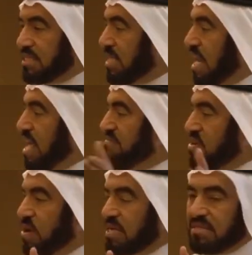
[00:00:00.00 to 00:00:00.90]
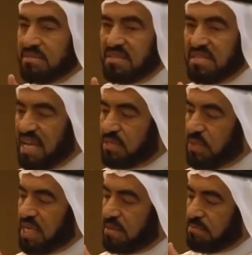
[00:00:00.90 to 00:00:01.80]
And tell everyone
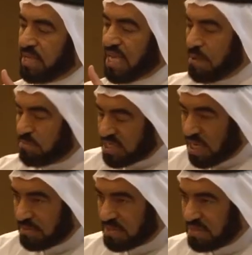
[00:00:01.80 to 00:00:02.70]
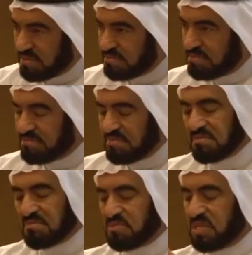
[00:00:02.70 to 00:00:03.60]
that we became Muslims,
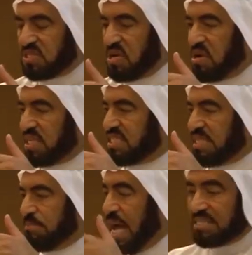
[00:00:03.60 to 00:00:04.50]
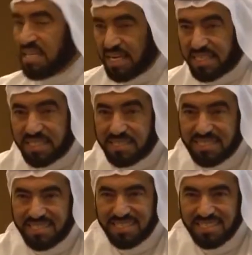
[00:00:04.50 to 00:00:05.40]
we saw it's a bad
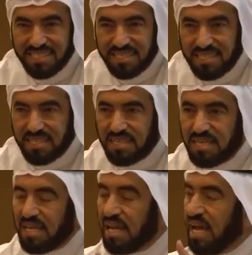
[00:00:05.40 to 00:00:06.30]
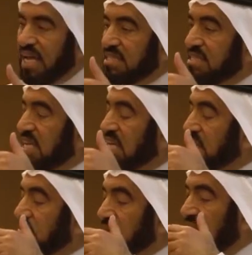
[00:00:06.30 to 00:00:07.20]
religion, and
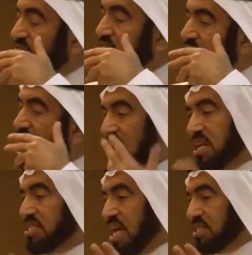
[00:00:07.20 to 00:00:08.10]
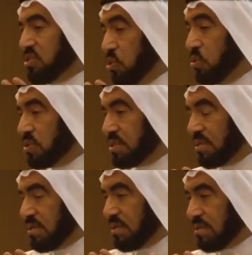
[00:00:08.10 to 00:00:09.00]
uh, we have the knowledge as
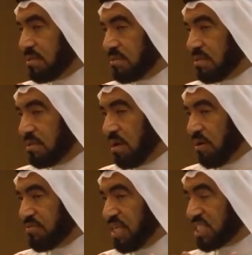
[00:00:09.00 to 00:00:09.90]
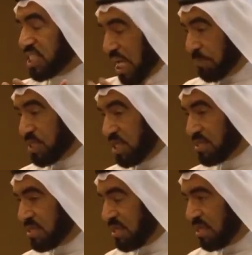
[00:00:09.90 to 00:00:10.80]
Jews of the
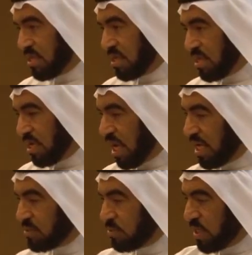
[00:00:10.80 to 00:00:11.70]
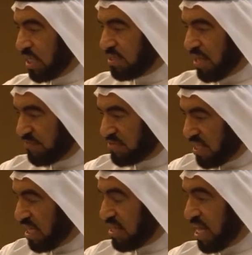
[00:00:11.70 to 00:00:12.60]
scriptures, and we have
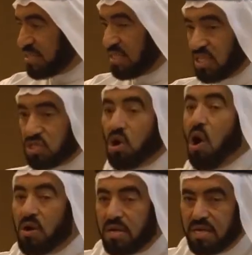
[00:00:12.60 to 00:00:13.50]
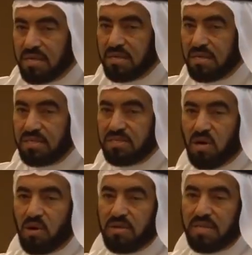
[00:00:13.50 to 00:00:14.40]
seen that it is wrong,
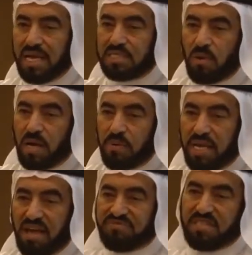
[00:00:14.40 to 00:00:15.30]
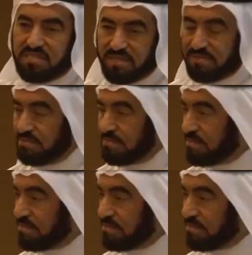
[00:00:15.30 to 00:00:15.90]
so that's why we left it.